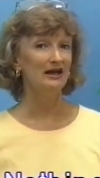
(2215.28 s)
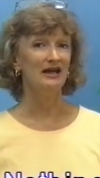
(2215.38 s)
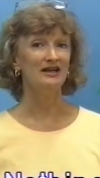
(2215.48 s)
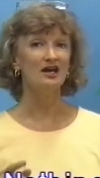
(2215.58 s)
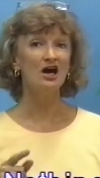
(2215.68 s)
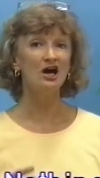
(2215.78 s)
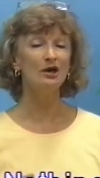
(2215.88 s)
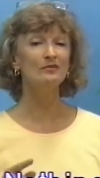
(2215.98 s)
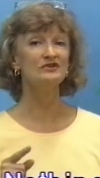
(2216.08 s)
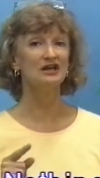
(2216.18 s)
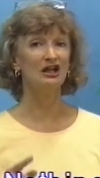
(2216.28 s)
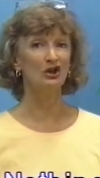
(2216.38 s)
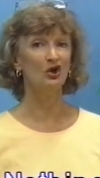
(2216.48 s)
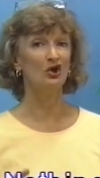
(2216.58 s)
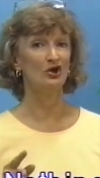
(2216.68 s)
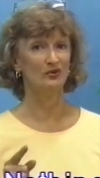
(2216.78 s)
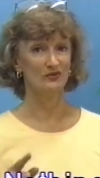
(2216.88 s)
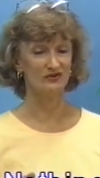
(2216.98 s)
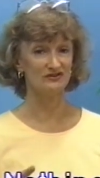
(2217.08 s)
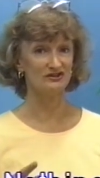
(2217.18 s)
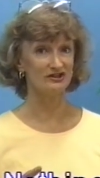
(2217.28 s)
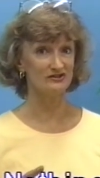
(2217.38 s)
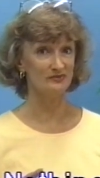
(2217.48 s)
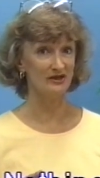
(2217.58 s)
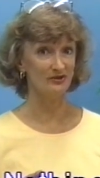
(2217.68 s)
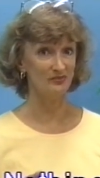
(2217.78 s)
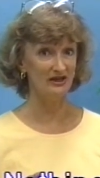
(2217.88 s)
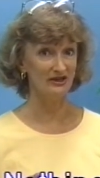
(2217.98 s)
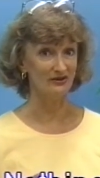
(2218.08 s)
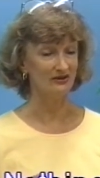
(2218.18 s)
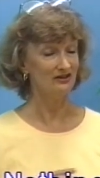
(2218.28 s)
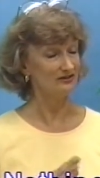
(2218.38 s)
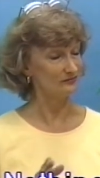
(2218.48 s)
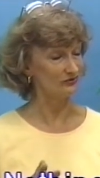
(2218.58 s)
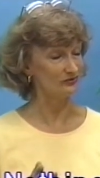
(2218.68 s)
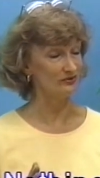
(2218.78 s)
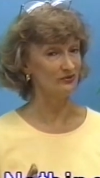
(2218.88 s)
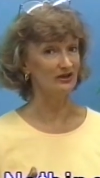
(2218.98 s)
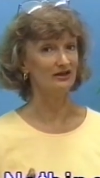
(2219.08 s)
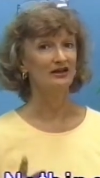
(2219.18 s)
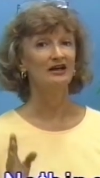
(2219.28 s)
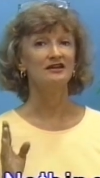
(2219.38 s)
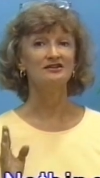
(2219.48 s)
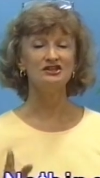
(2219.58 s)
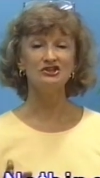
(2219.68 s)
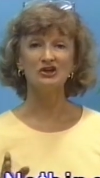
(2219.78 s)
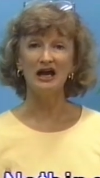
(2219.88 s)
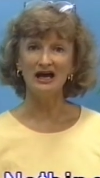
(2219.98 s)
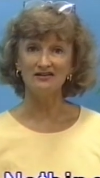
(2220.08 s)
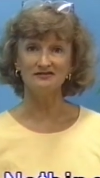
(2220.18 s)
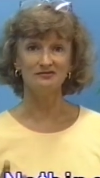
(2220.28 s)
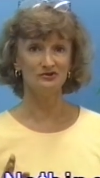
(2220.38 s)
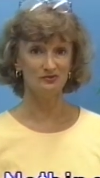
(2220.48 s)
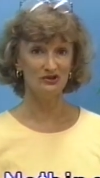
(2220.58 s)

and he hums along with the Star Spangled Banner supposed to be quiet. The teacher asks him to be